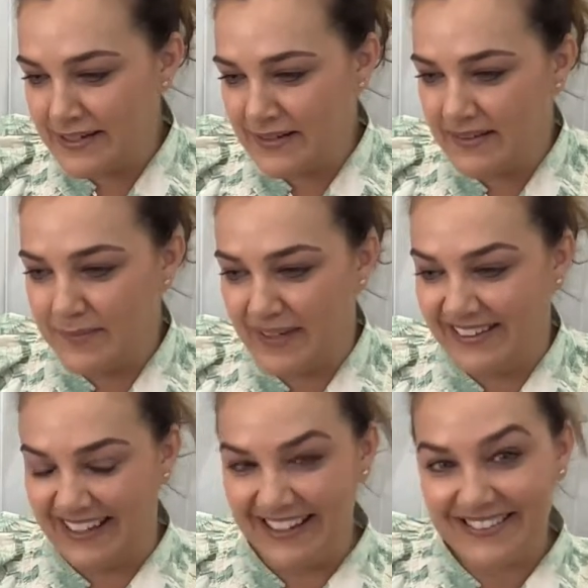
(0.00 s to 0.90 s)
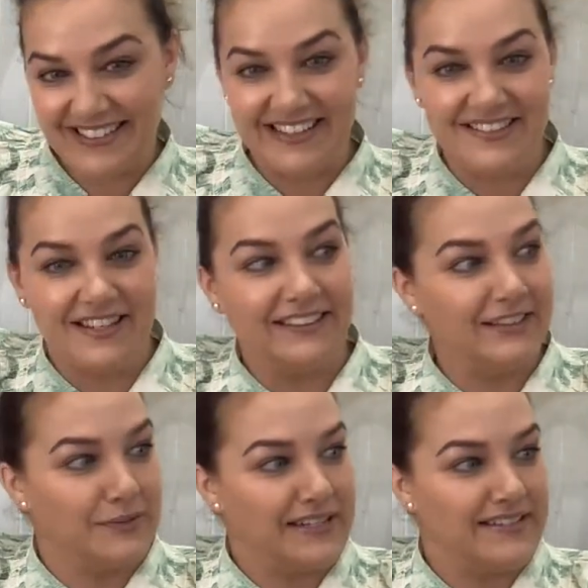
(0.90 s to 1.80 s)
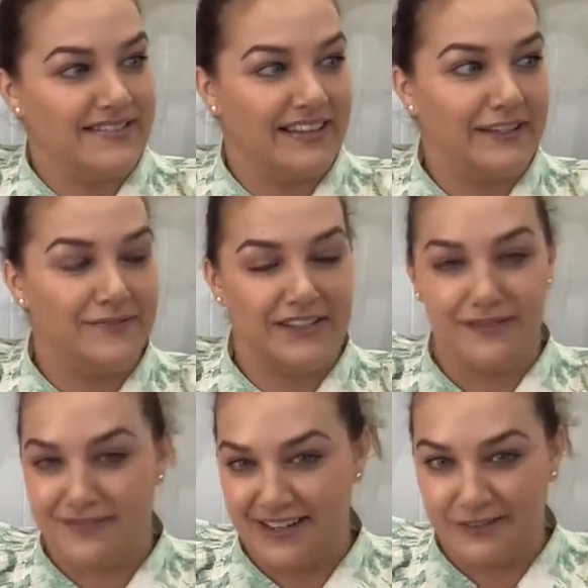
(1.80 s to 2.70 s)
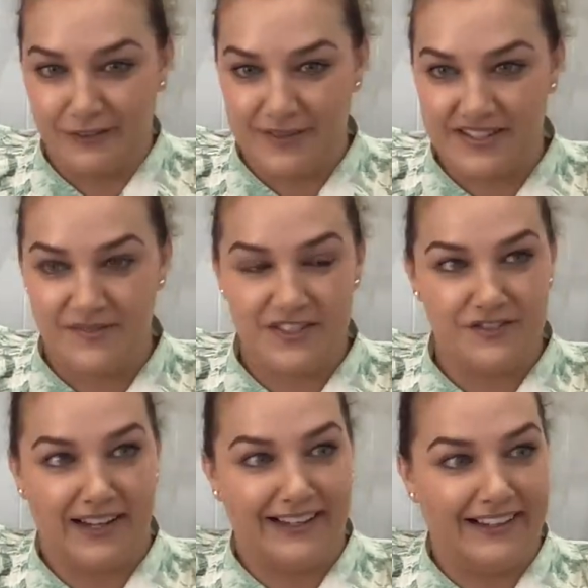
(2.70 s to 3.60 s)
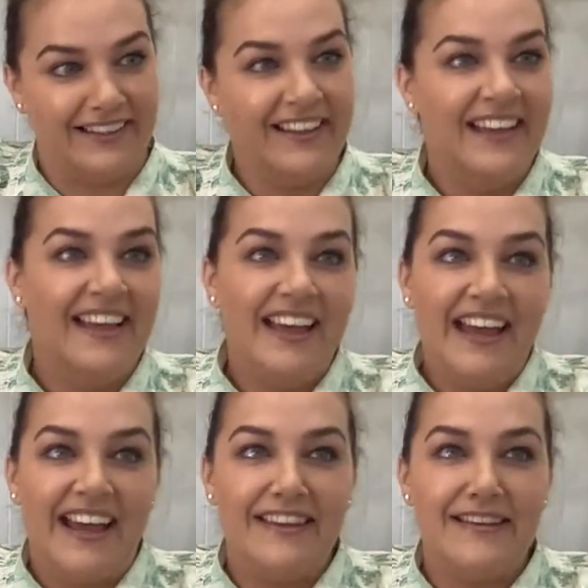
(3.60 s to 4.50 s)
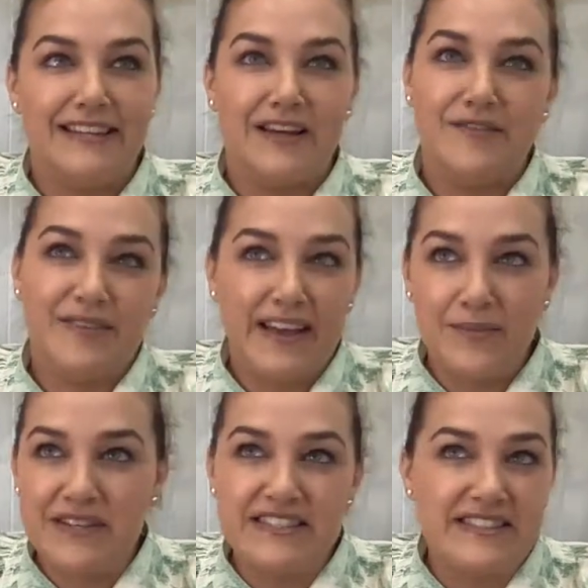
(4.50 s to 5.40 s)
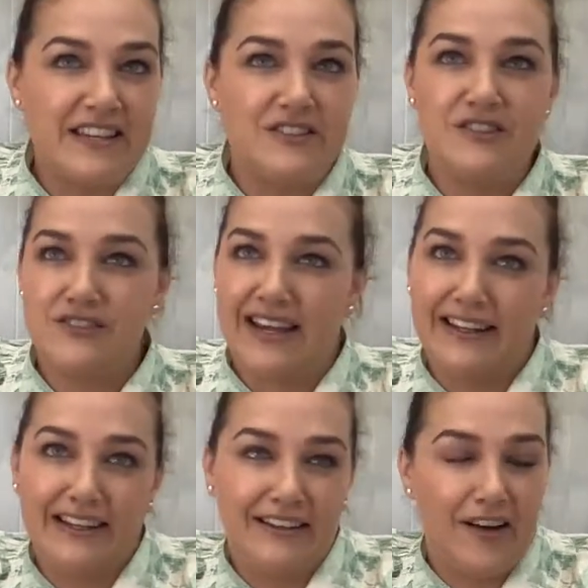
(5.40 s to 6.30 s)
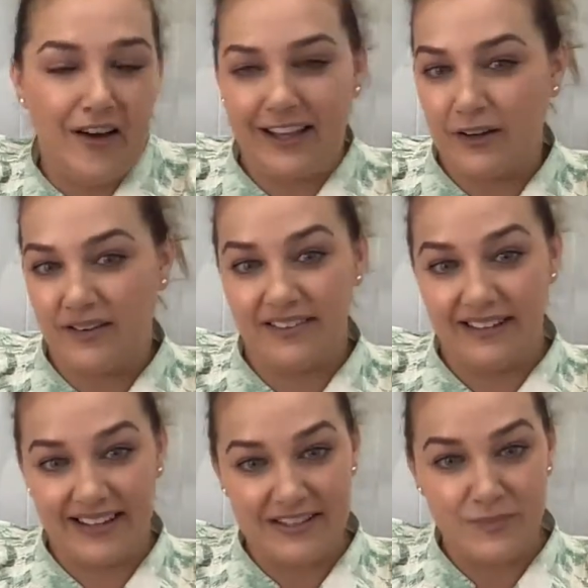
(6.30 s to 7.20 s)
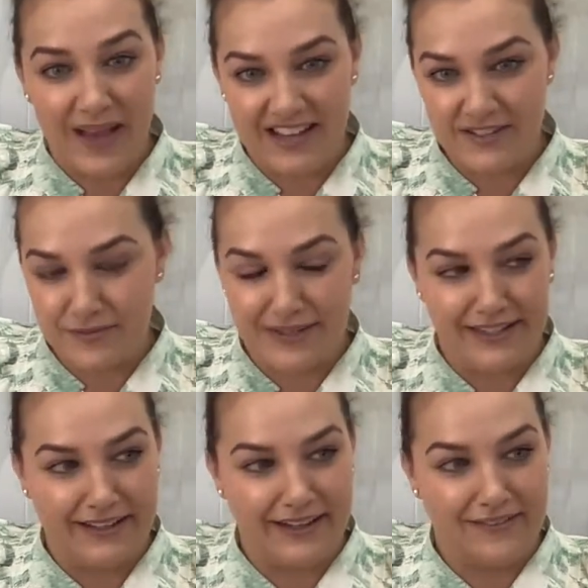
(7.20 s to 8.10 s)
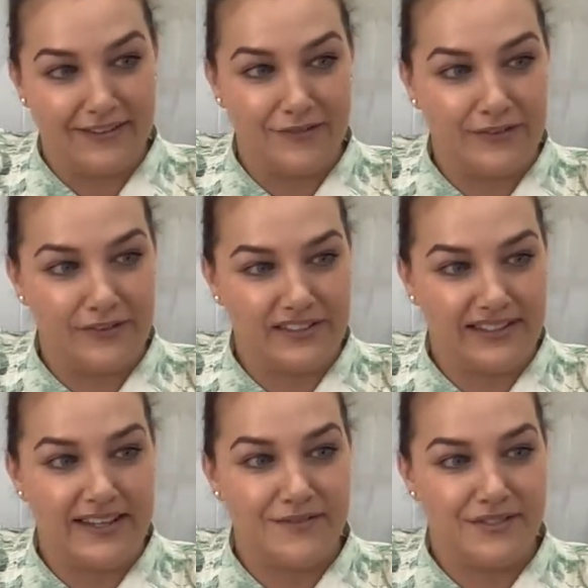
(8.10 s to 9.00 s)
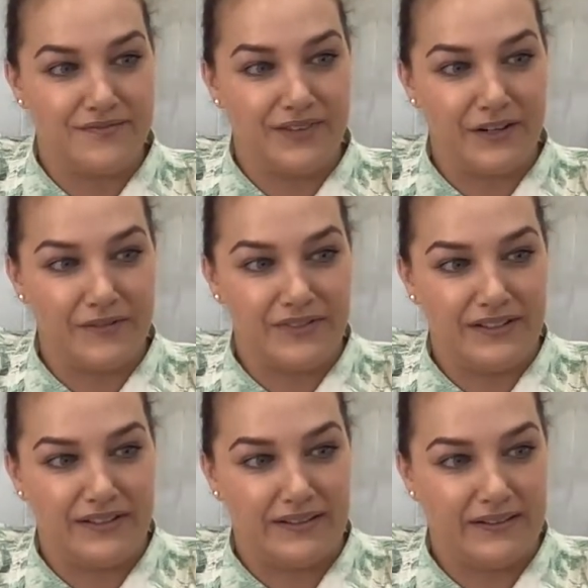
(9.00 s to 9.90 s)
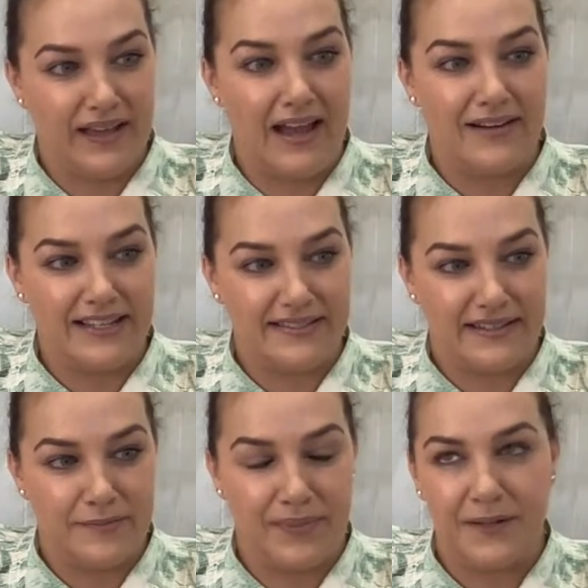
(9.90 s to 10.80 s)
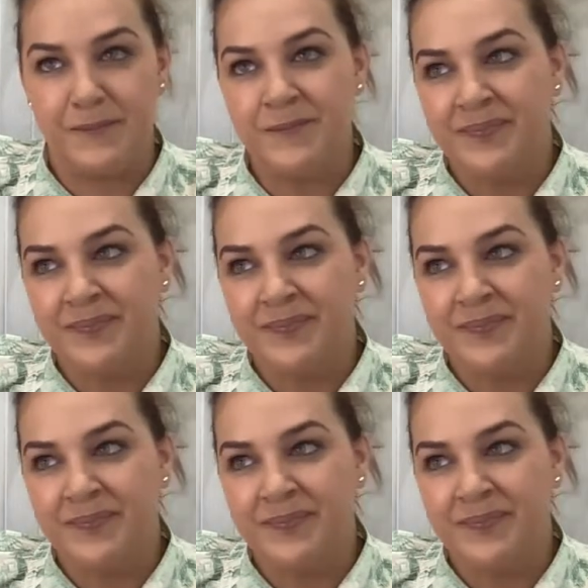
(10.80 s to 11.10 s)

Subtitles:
in my late teens, early 20s, I lived in the far northwest of Australia, and there's a famous Australian icon. He's passed away now. Unfortunately, he was involved in a car accident, but